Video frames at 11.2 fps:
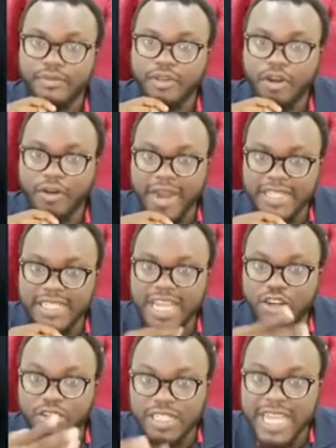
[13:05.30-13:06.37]
All right,
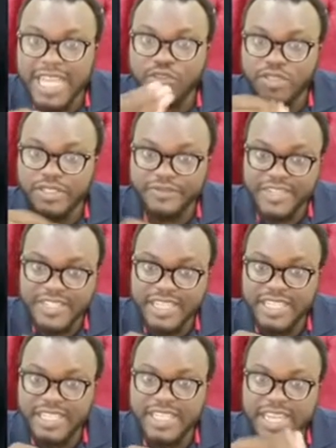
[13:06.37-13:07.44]
along the line, it was
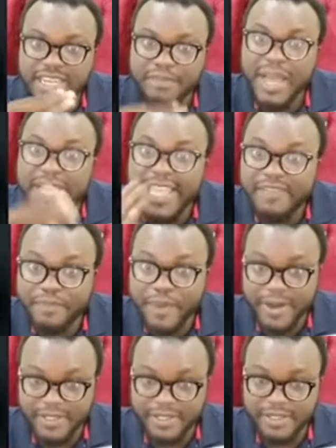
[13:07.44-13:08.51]
investigated that the man gave
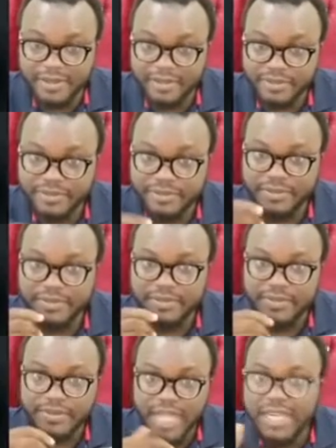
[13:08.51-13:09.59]
birth
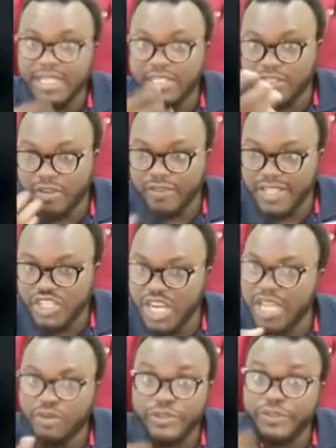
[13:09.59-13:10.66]
and they discovered the
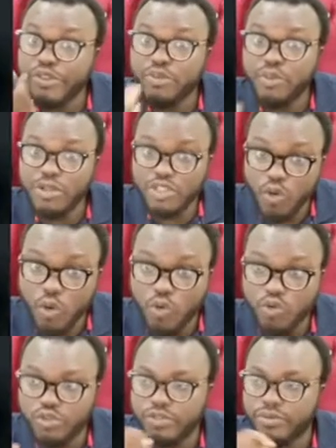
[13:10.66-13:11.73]
child was a few months
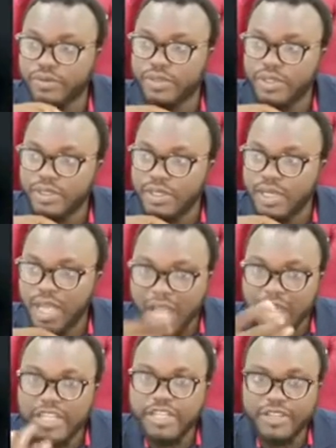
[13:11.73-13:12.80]
old.
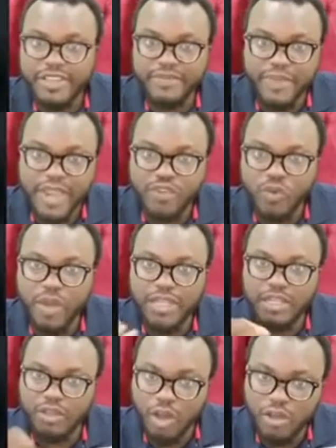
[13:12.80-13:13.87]
How did you give birth when
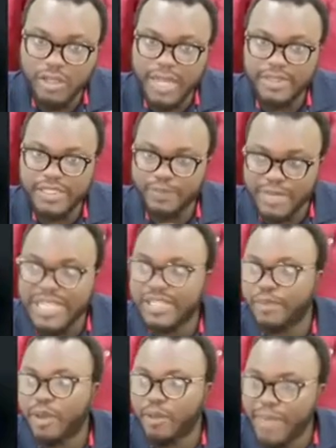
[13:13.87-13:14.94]
the law that was placed
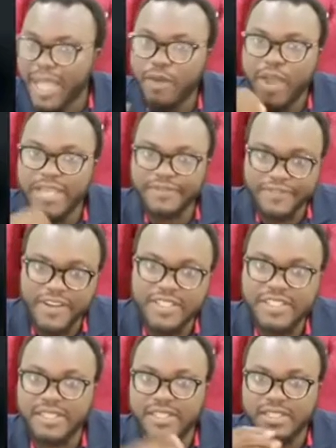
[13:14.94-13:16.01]
about by why the
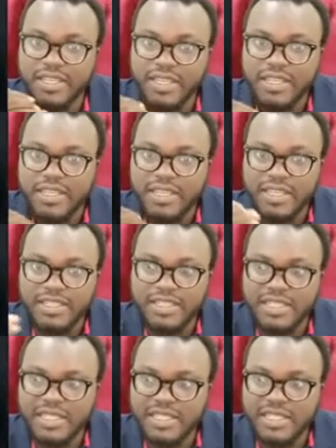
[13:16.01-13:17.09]
first is
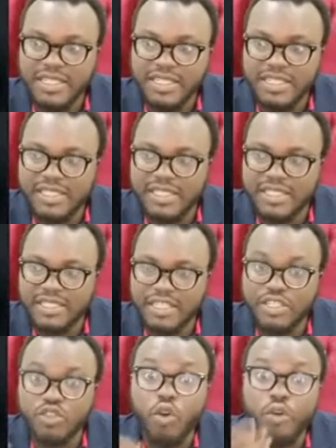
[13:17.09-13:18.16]

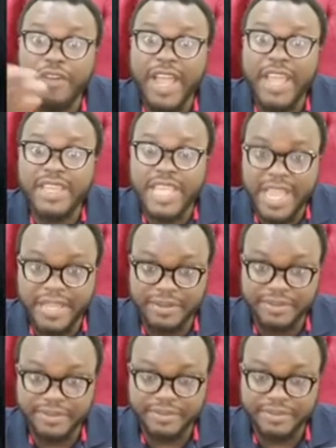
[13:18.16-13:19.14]
it's over a year?